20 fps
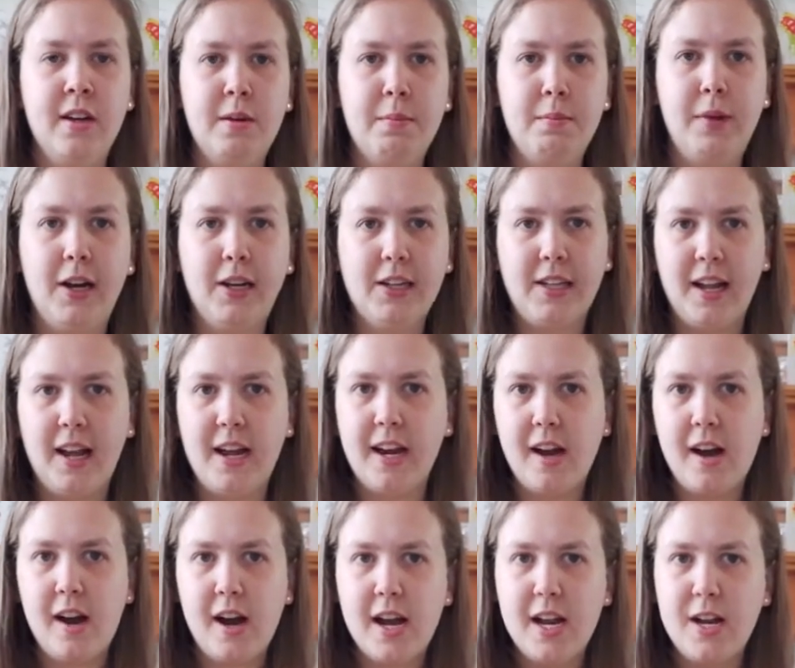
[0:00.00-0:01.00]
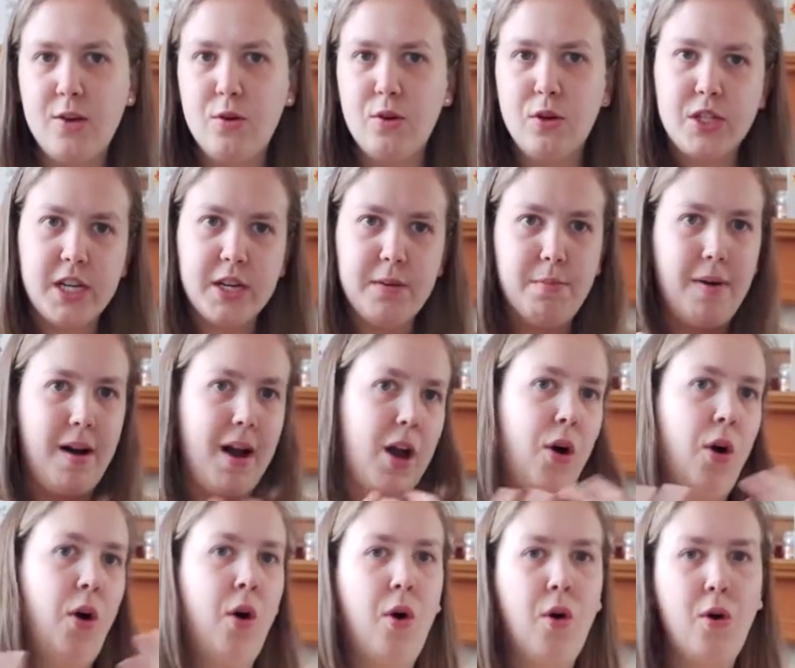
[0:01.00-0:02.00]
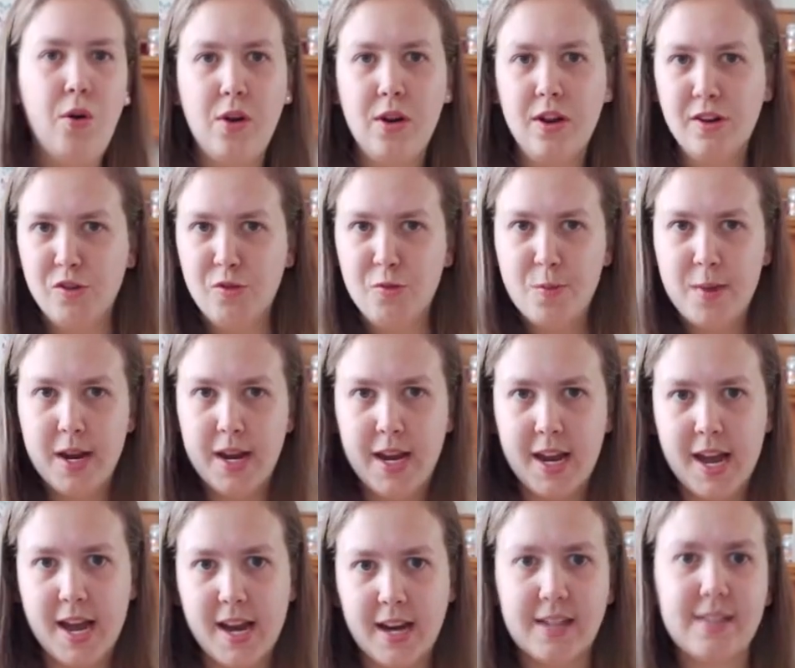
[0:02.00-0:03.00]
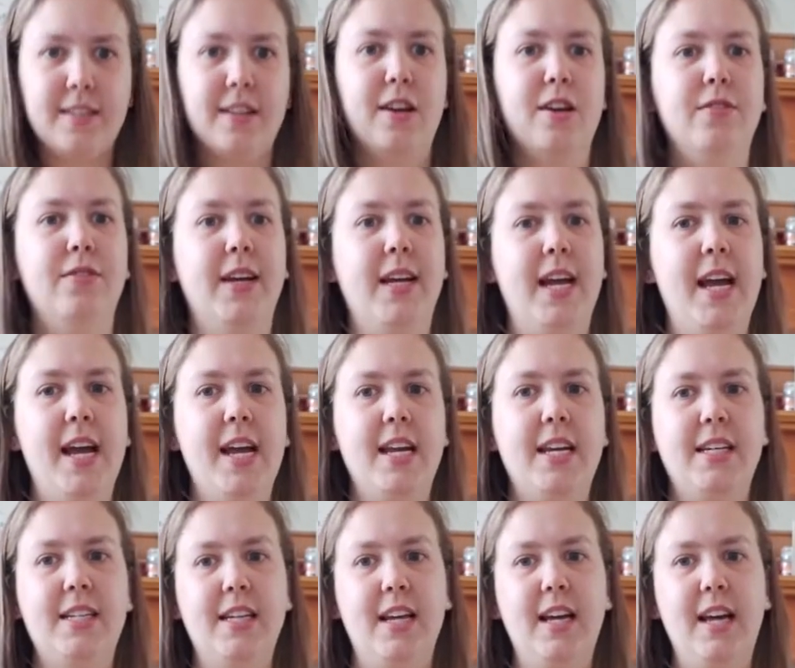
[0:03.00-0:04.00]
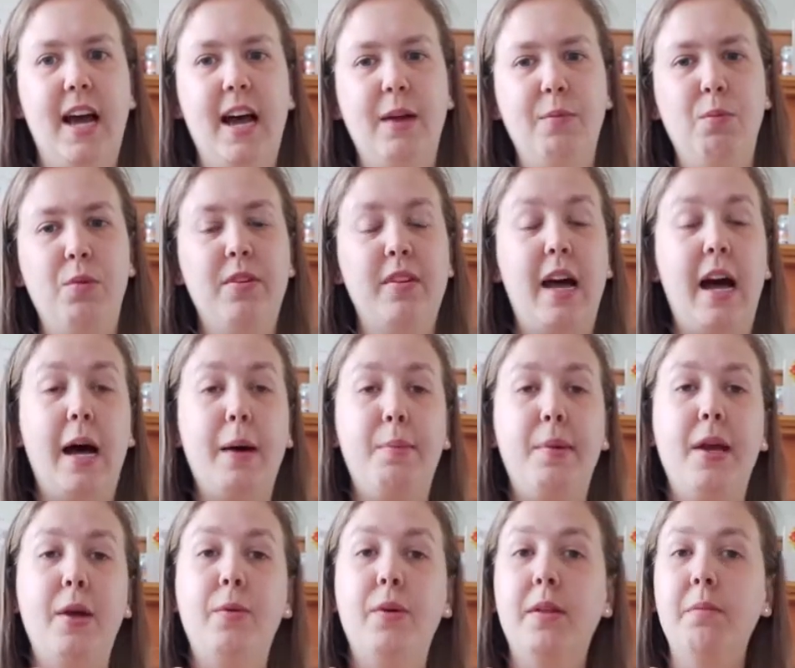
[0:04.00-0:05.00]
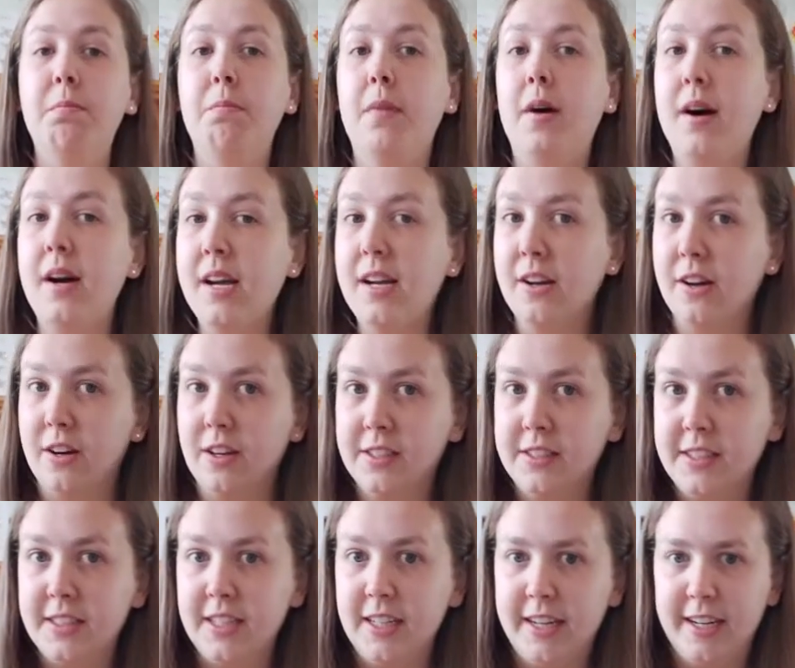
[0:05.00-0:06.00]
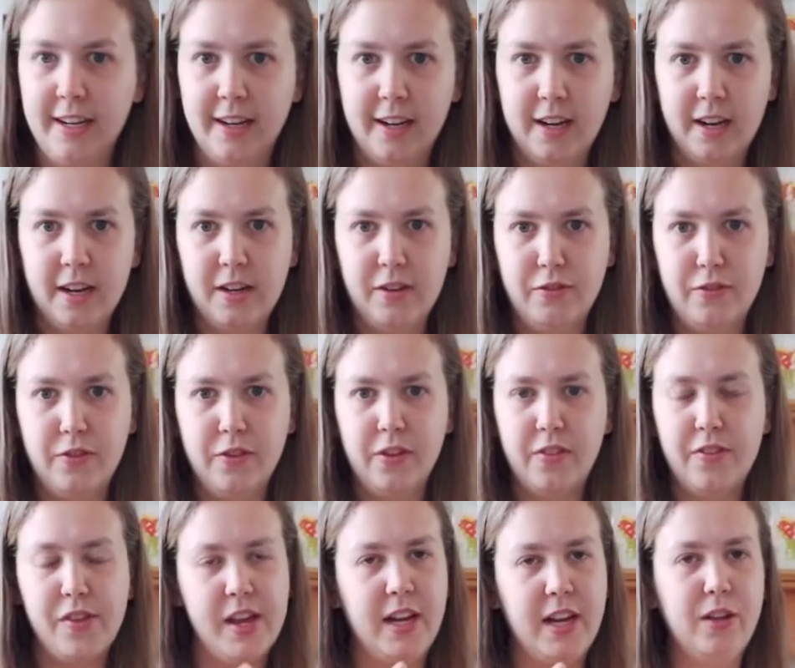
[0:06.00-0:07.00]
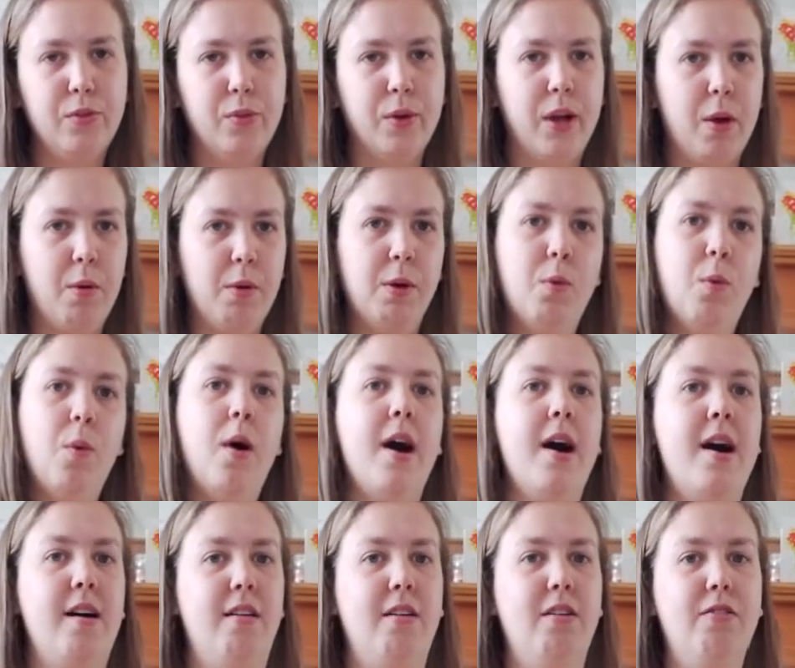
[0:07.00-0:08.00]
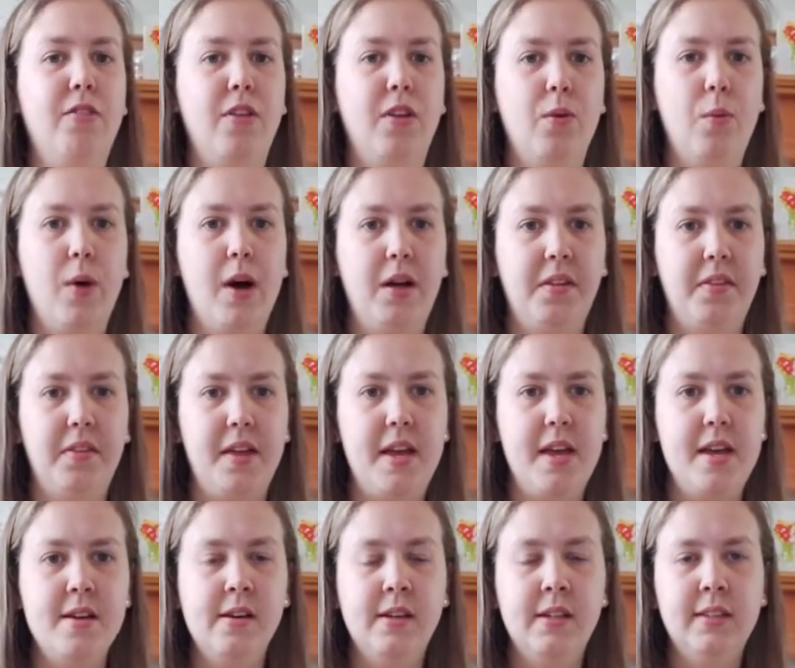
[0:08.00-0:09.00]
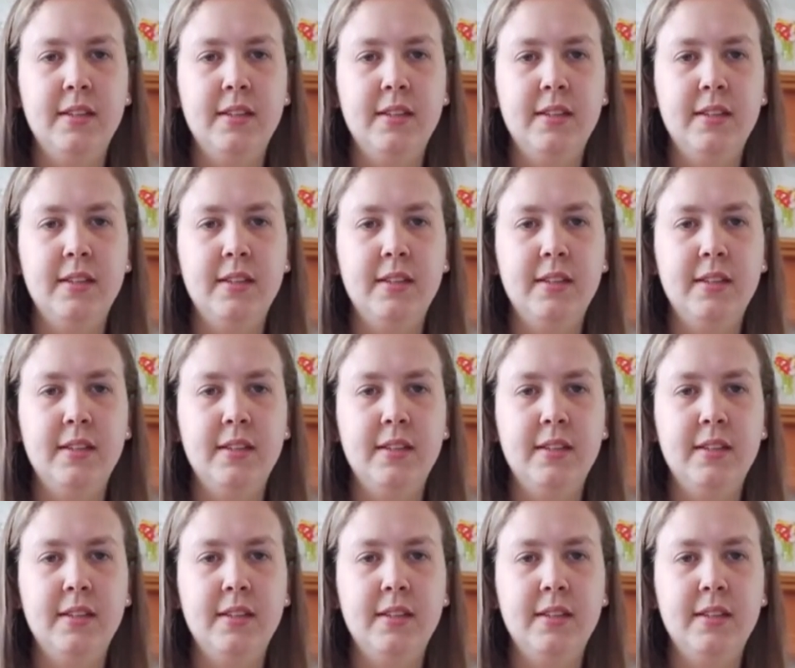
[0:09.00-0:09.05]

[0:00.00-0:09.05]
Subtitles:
Much like I lorded my haul of mini eggs over Kate and was happy with my lot in life, things were going well for the wealthy.